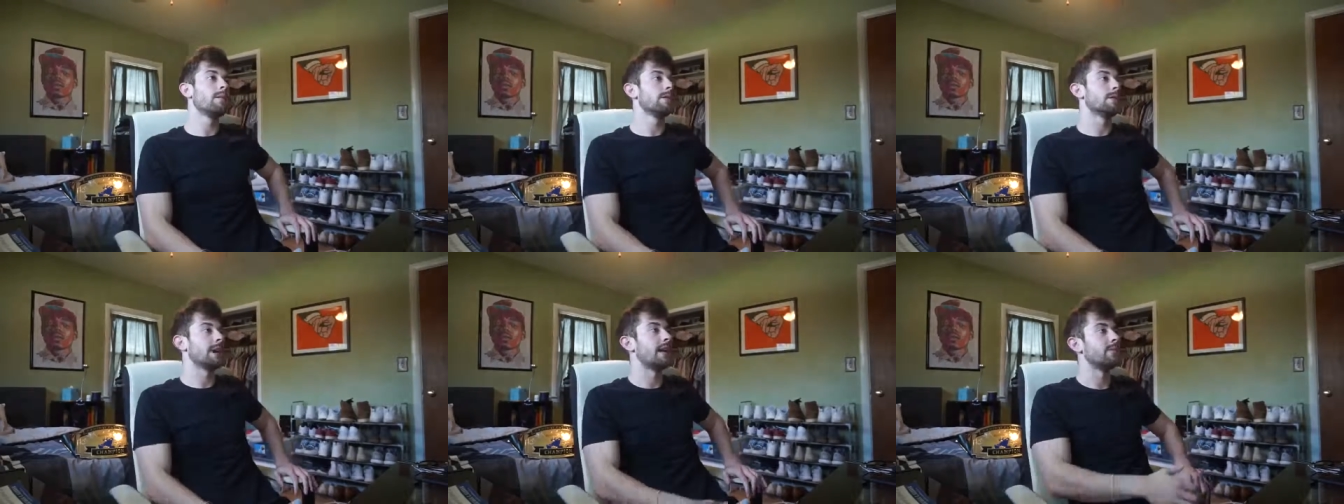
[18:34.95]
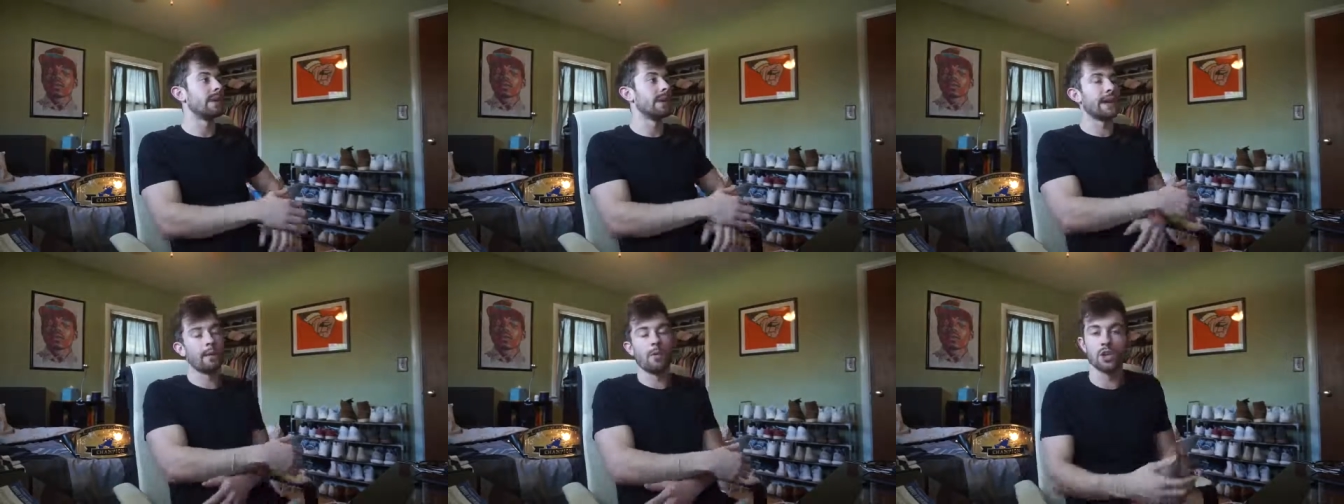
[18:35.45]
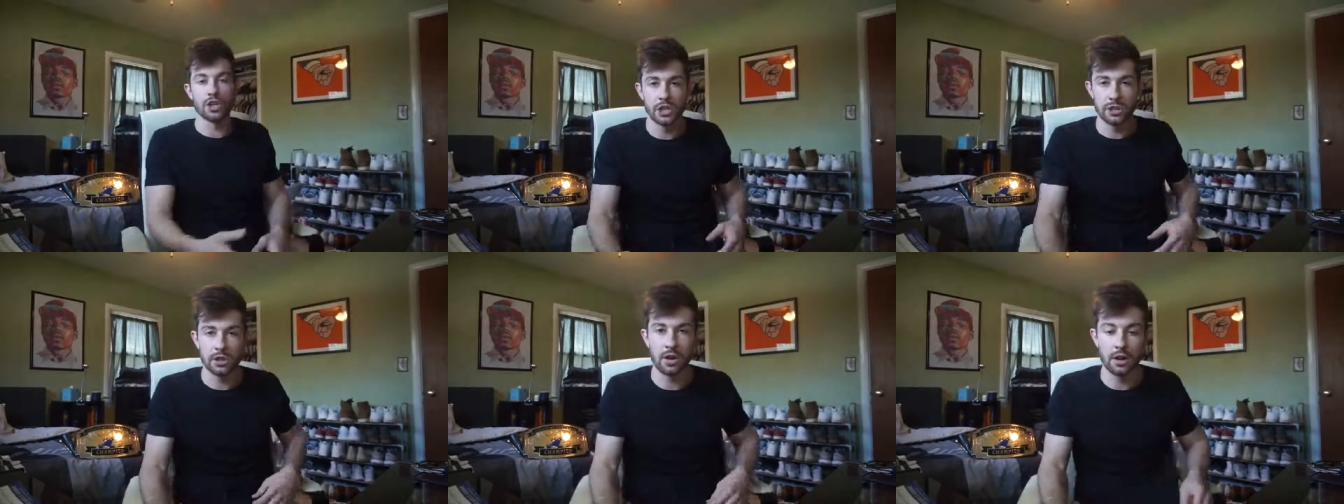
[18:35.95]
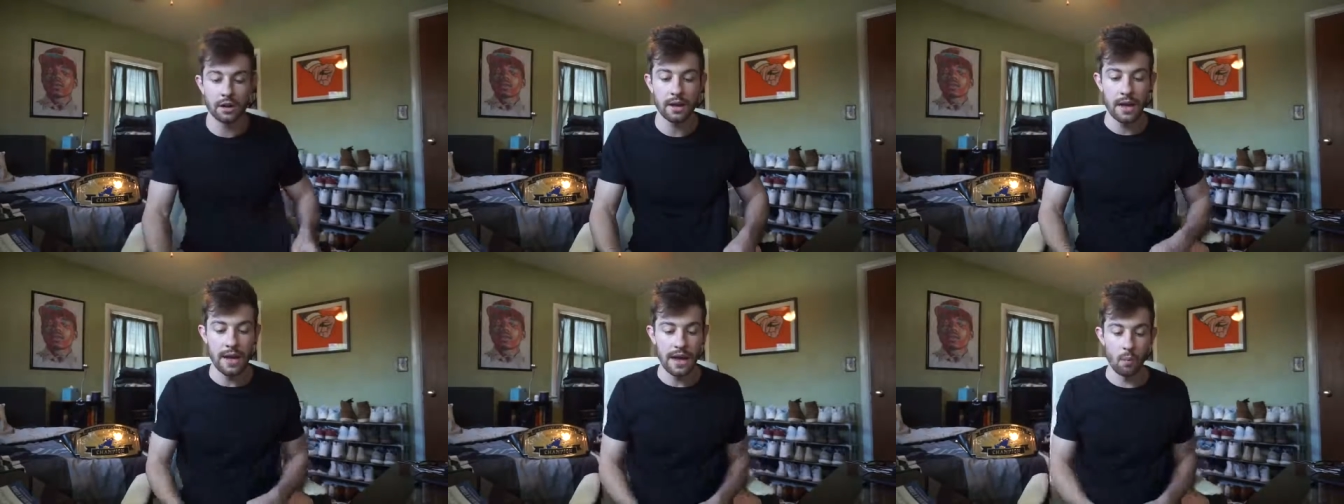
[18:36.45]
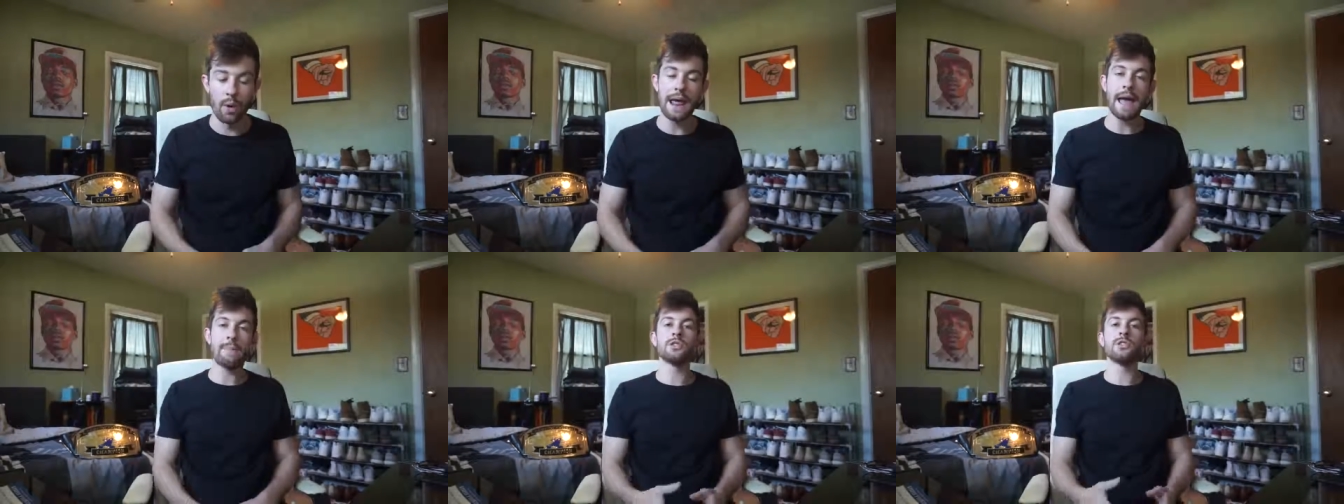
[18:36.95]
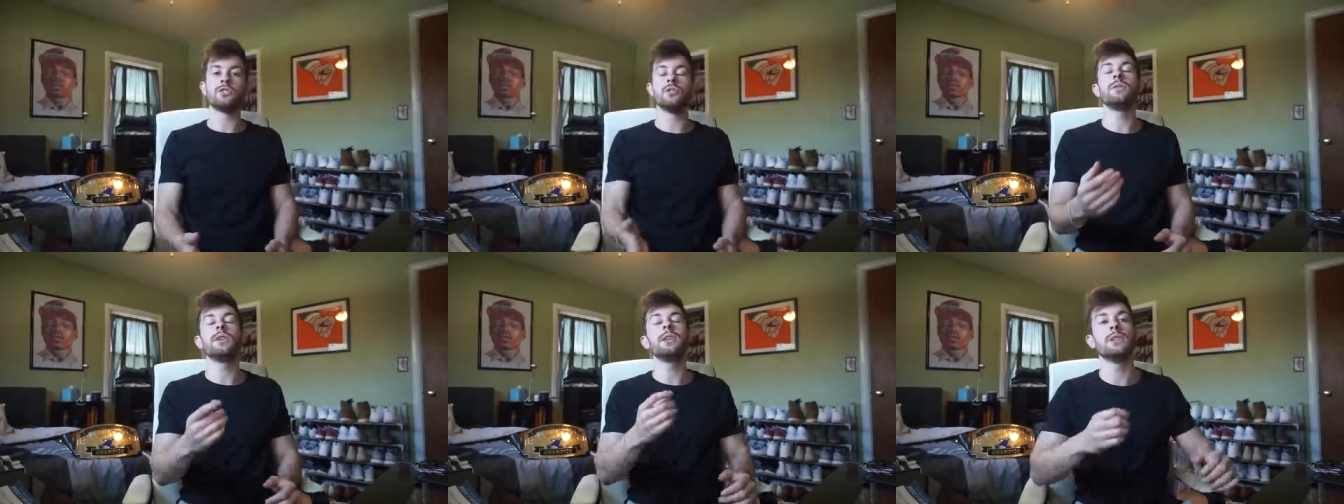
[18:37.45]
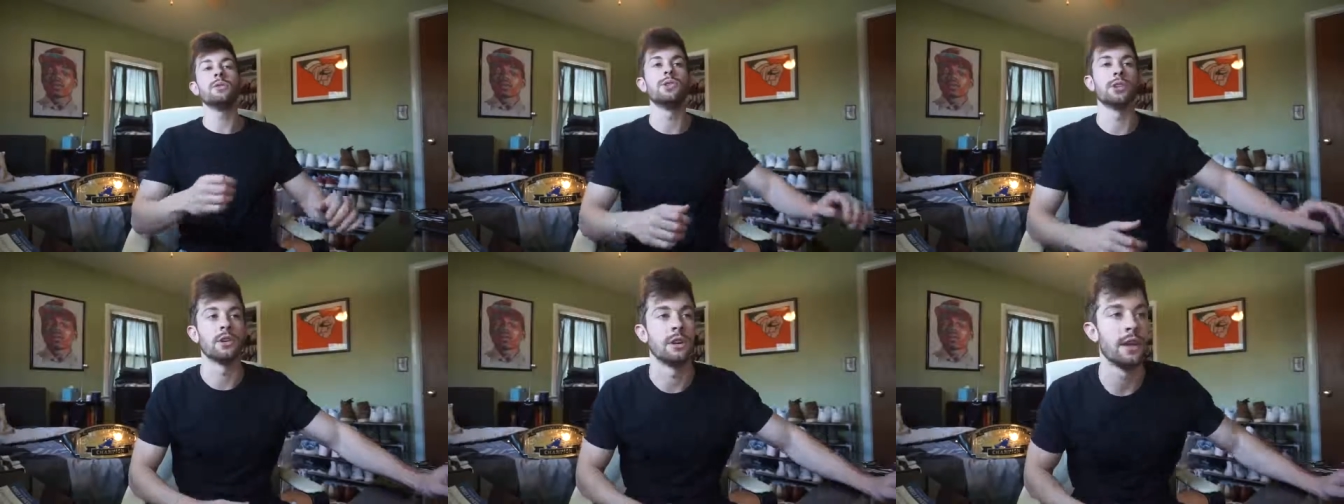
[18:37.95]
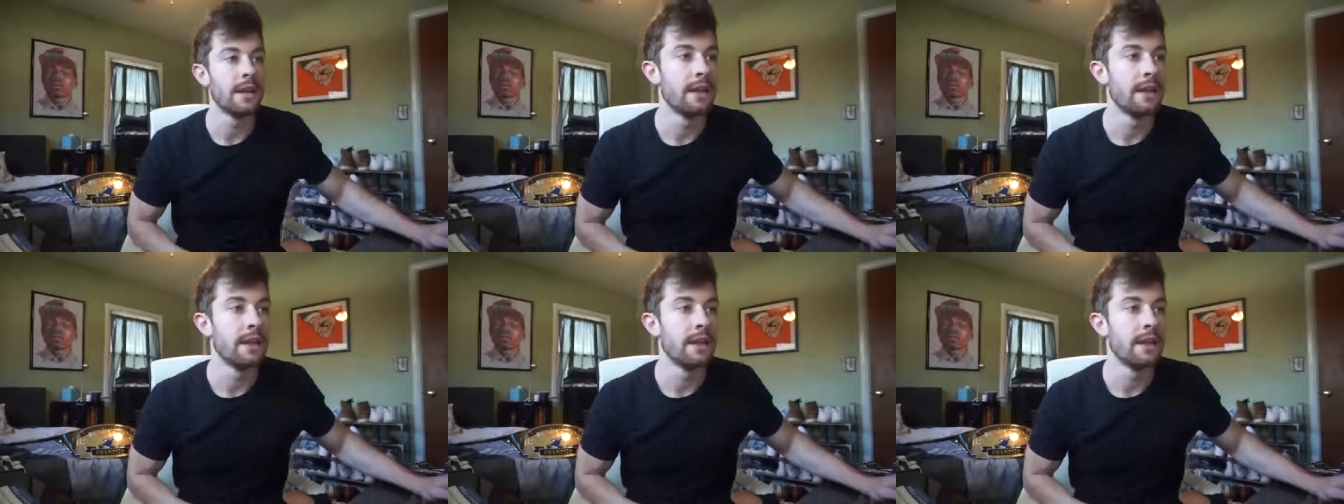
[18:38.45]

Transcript: besides being able to shit talk, and what happens to the loser?